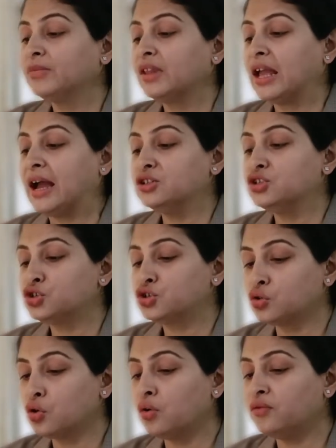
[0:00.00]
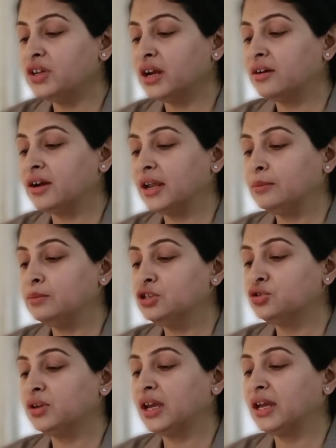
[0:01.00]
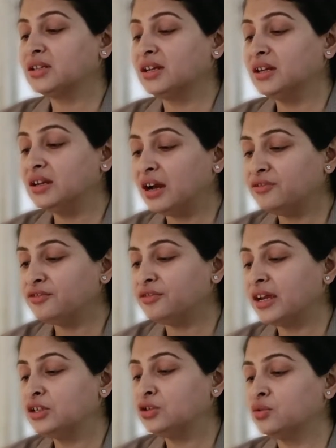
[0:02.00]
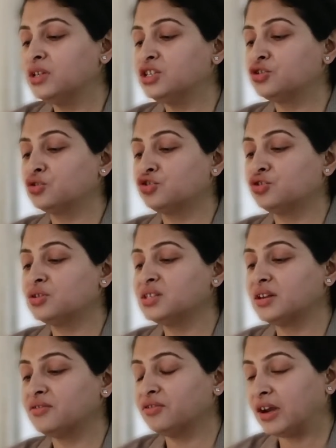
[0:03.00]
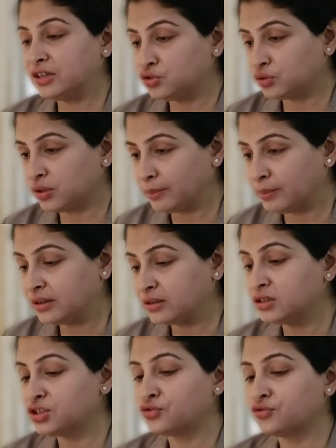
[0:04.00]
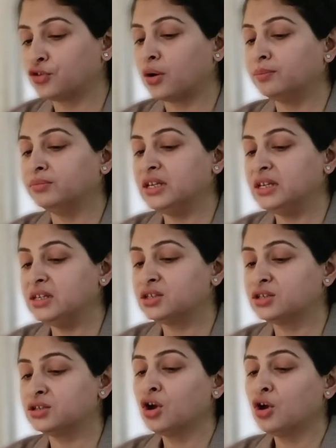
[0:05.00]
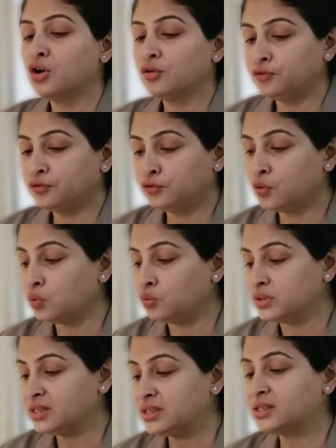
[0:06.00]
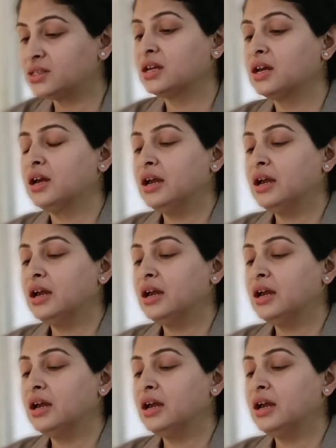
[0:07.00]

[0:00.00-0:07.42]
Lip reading: And so we are able to get enough phytoestrogens and phytochemicals from these foods.